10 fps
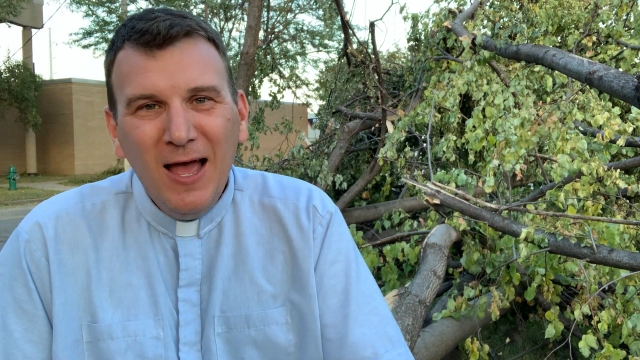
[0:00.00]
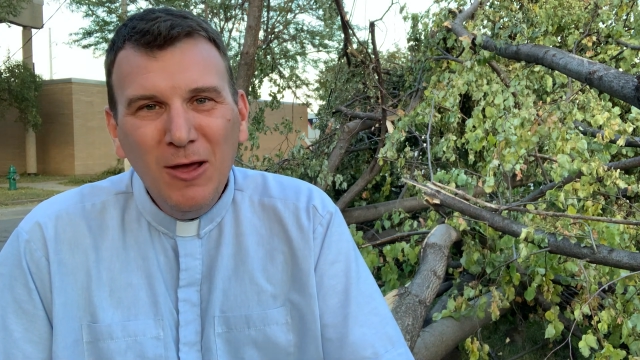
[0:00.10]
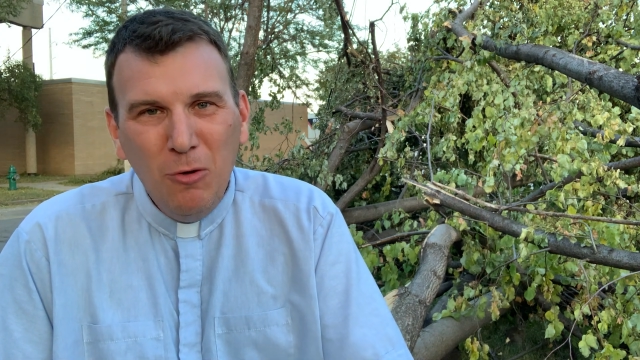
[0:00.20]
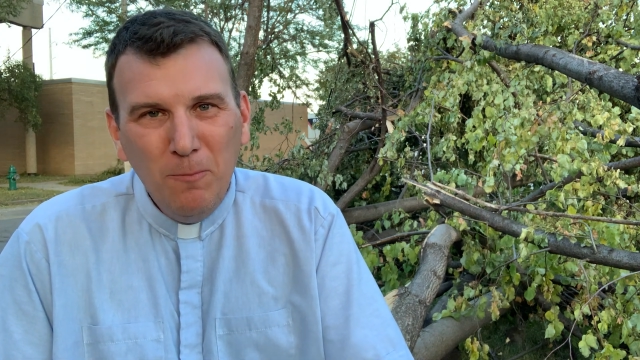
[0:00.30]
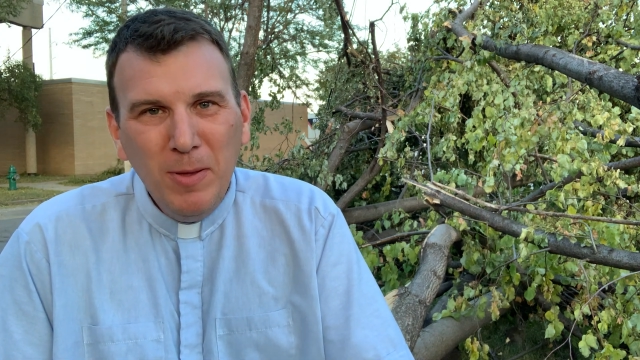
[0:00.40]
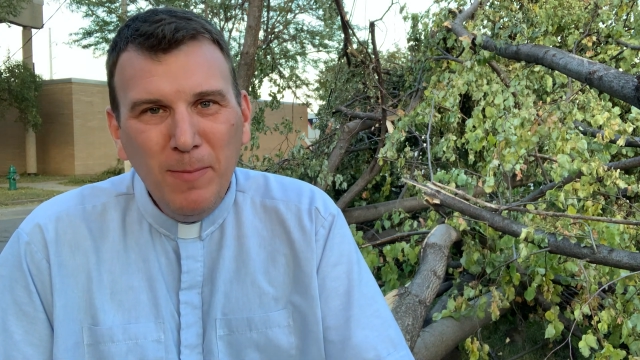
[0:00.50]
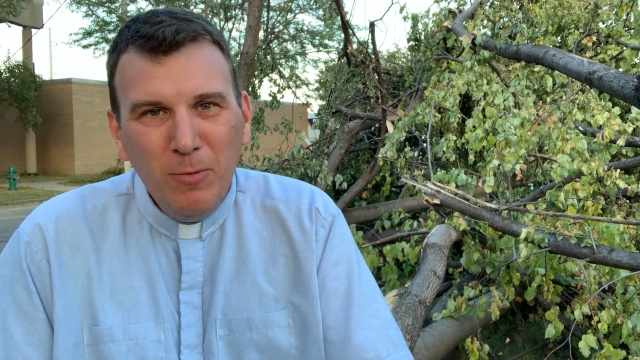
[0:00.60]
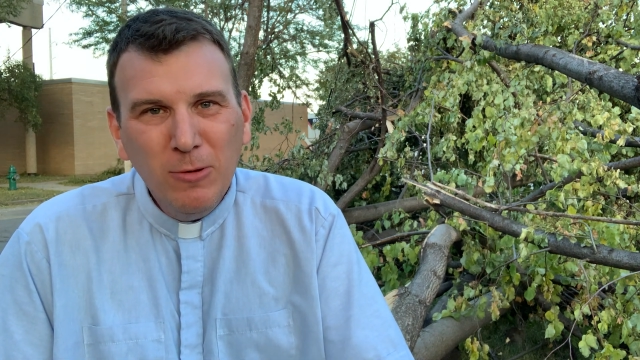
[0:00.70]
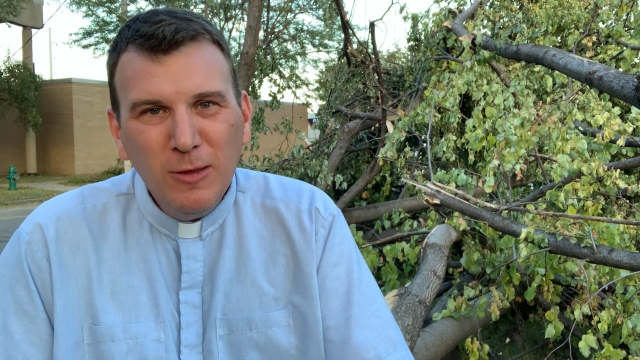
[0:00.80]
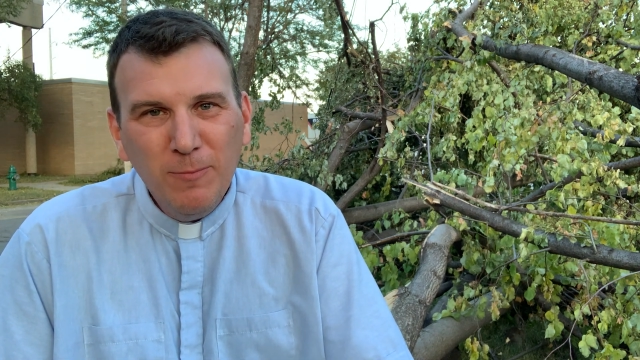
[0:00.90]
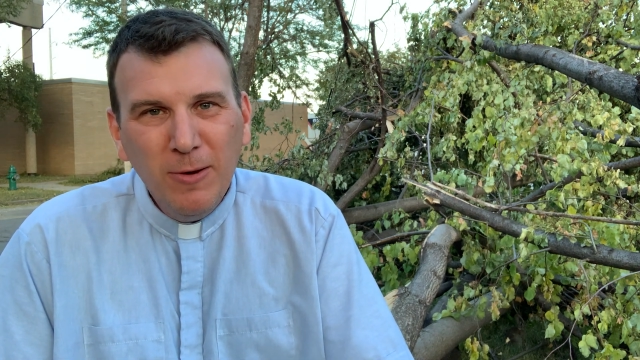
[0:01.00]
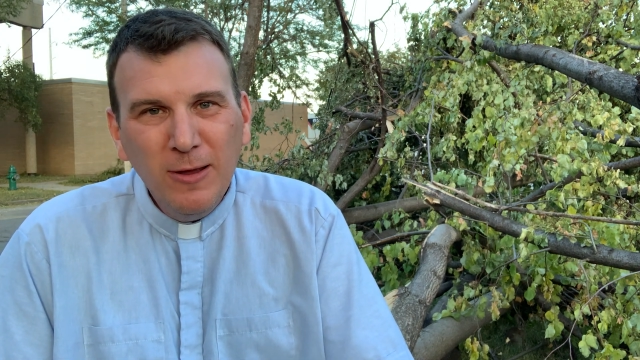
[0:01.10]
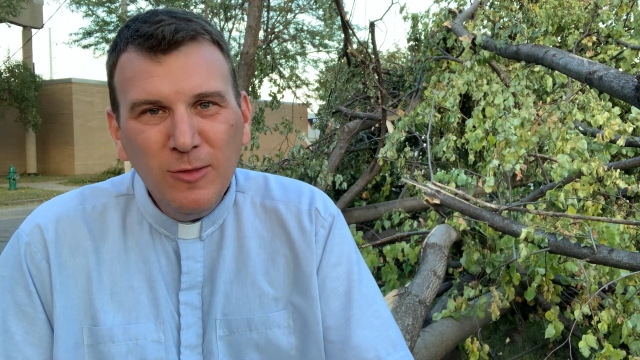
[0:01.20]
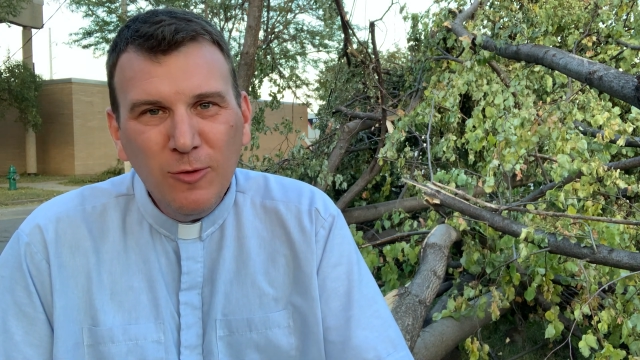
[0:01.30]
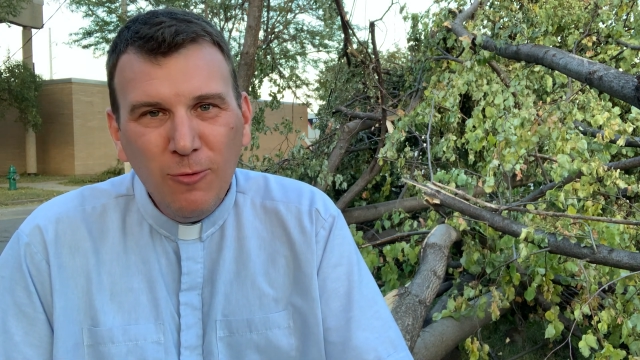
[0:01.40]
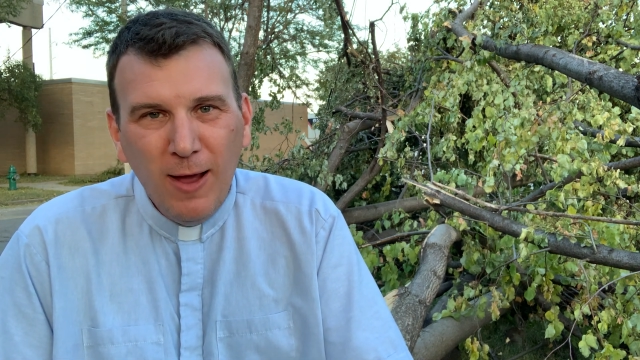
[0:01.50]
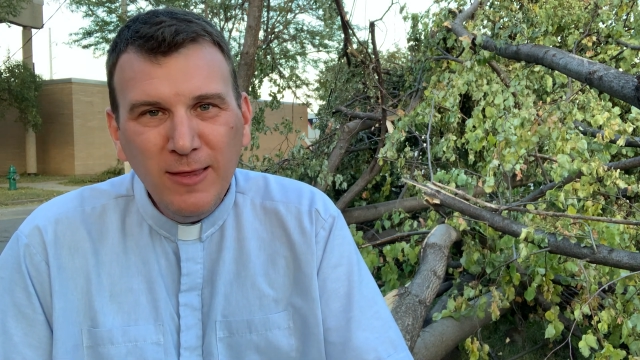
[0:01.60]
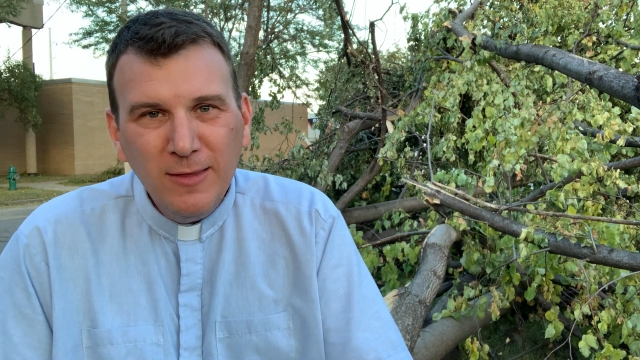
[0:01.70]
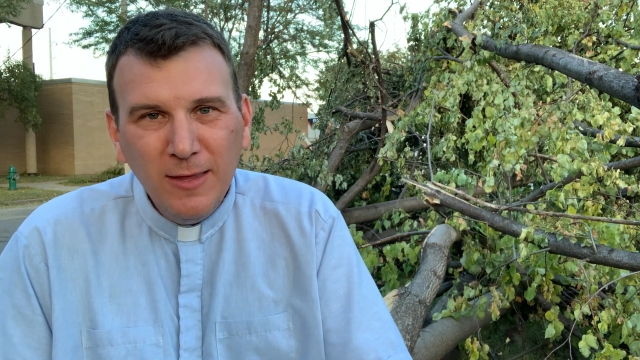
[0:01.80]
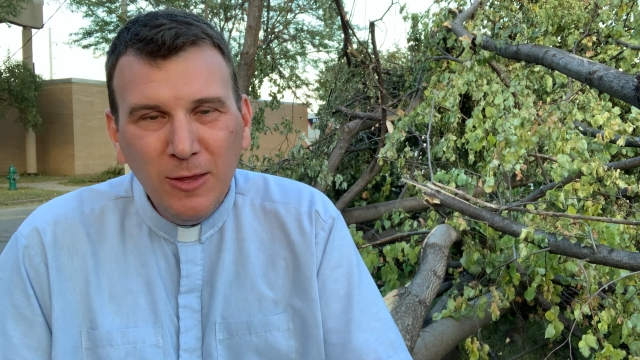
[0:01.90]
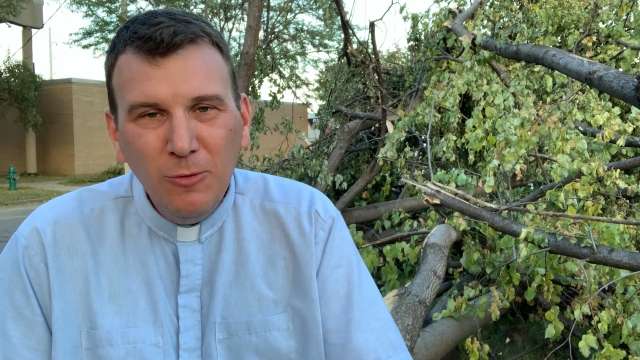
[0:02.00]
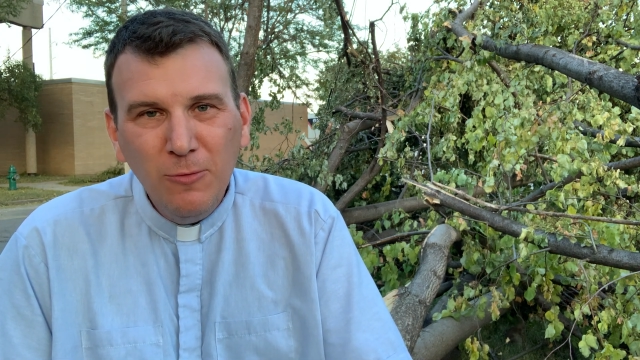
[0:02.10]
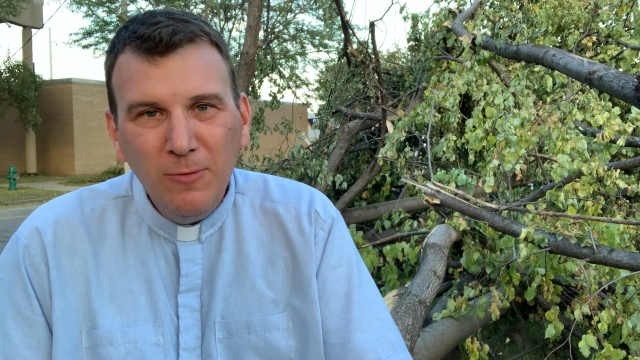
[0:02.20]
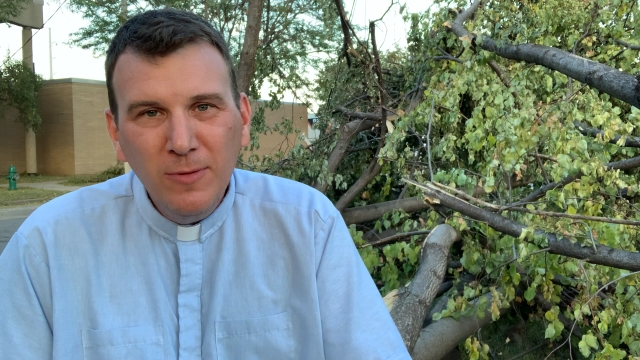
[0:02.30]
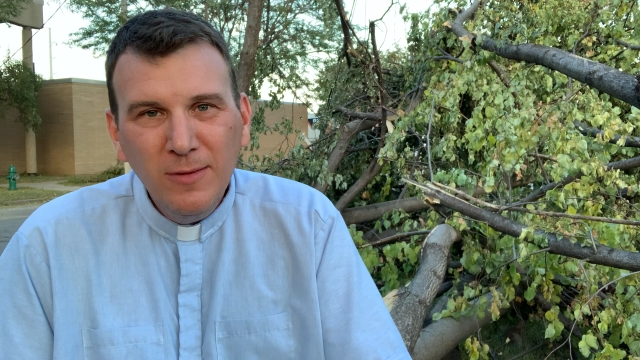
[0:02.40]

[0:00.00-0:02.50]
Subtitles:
I hope people experience Christ in you.